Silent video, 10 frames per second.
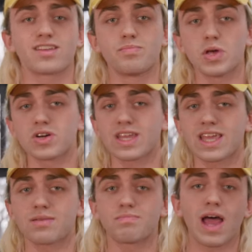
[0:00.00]

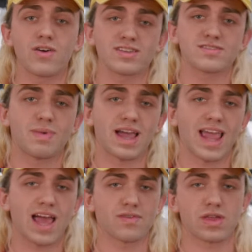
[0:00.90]
stability and balance by
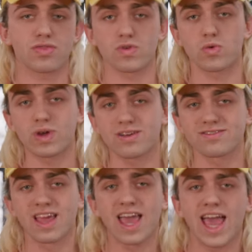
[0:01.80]
having three
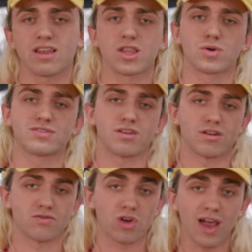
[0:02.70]
wheels and a lower
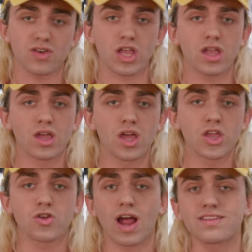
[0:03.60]
center of gravity,
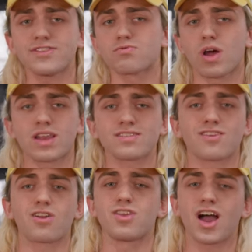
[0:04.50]
your icy run-ins
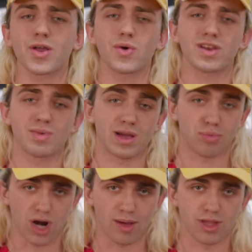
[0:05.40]
are not going to be a
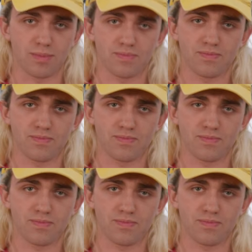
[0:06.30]
problem.